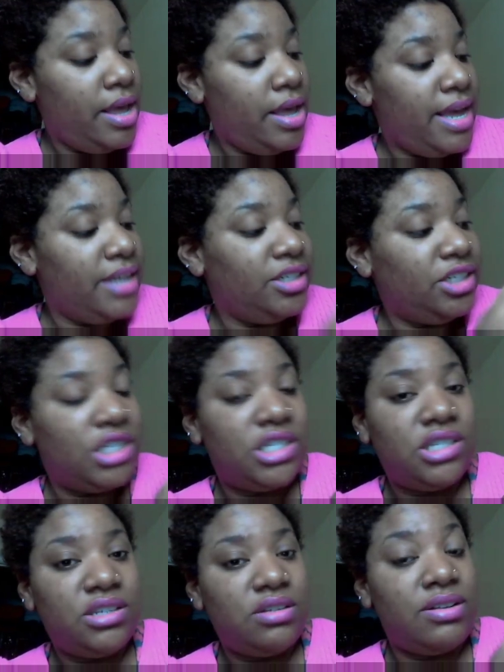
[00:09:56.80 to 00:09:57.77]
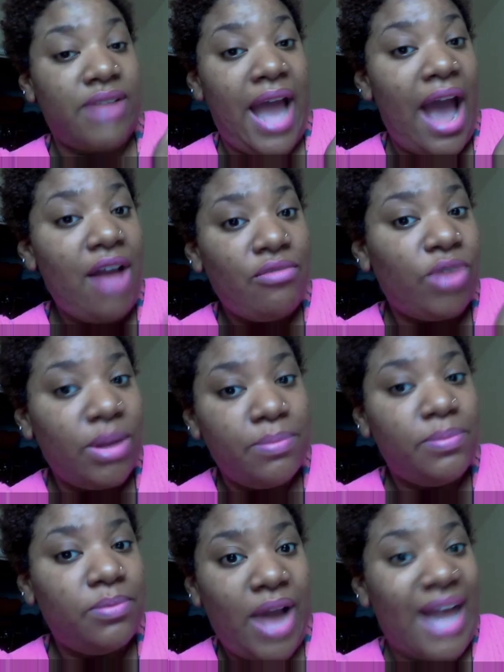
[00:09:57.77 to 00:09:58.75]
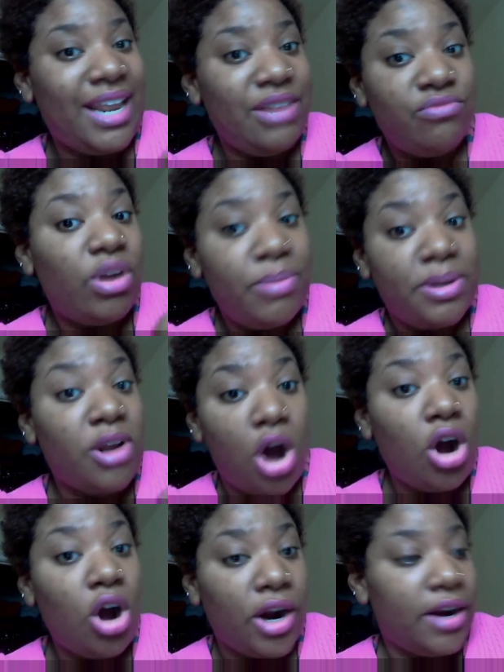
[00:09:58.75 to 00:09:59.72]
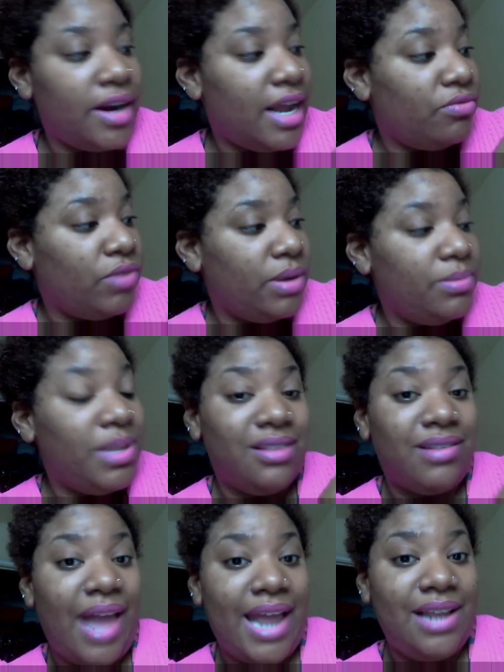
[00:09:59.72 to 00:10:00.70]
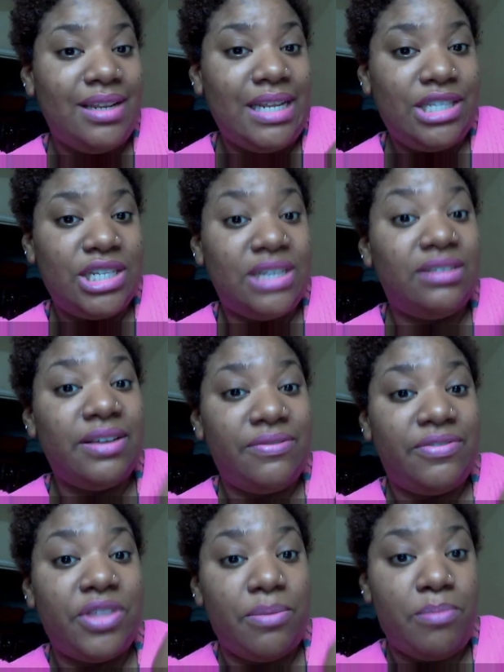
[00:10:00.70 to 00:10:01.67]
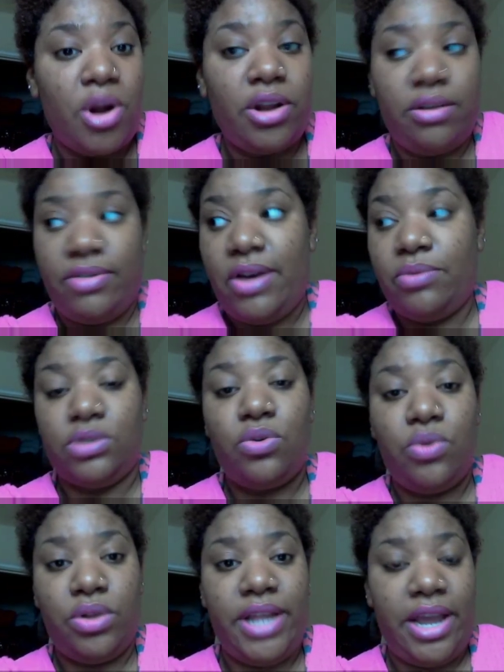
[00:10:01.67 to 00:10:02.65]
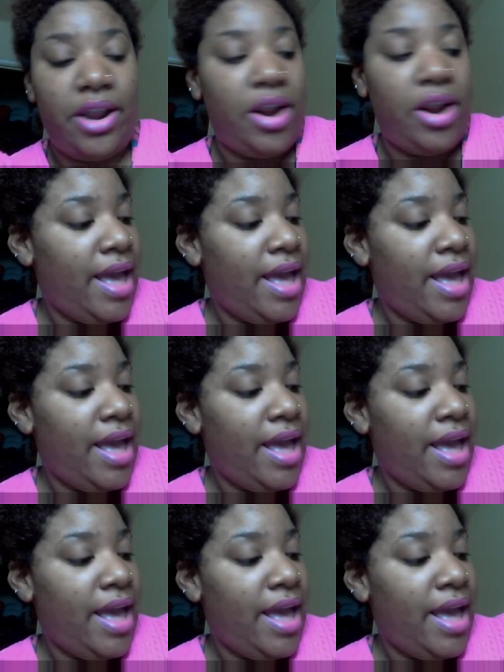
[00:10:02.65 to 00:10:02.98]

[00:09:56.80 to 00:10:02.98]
and just not rub. I didn't rub it hard. I rubbed it lightly to lift the mark that was on there,